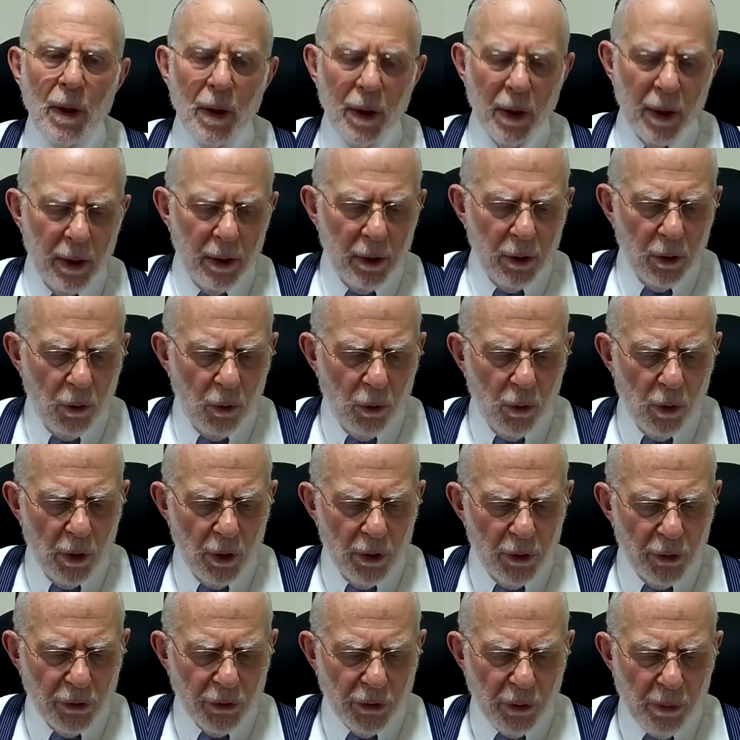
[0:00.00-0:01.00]
in
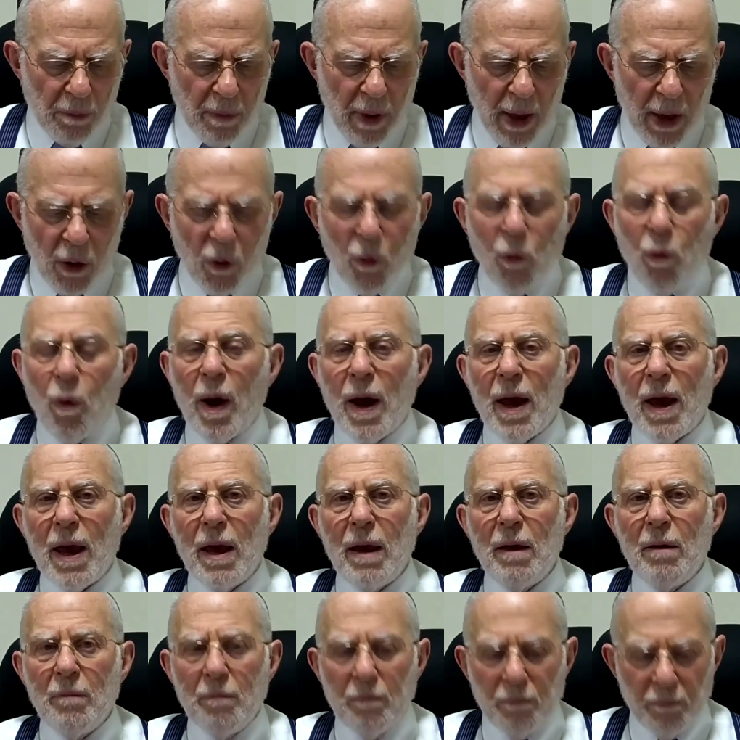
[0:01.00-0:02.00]
order to make
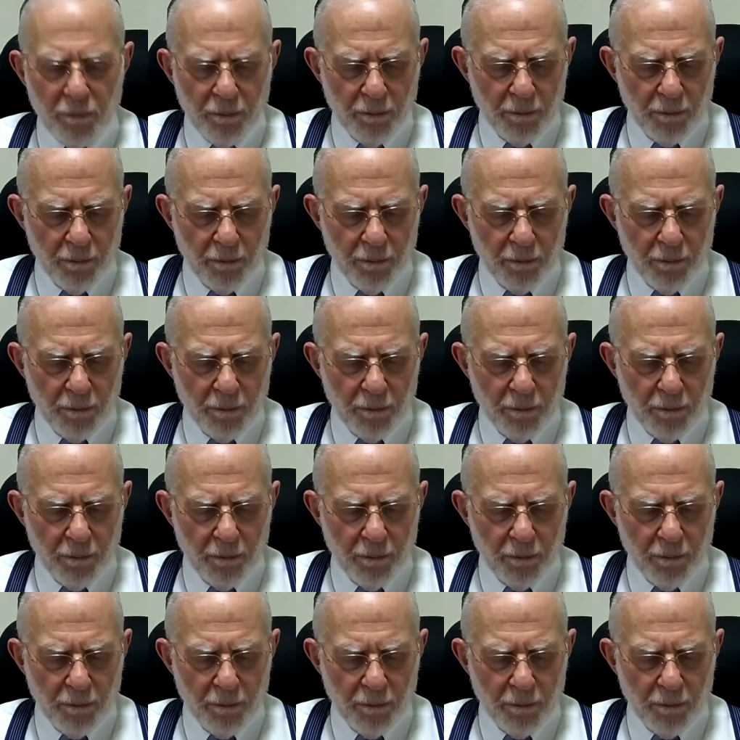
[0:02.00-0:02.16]
way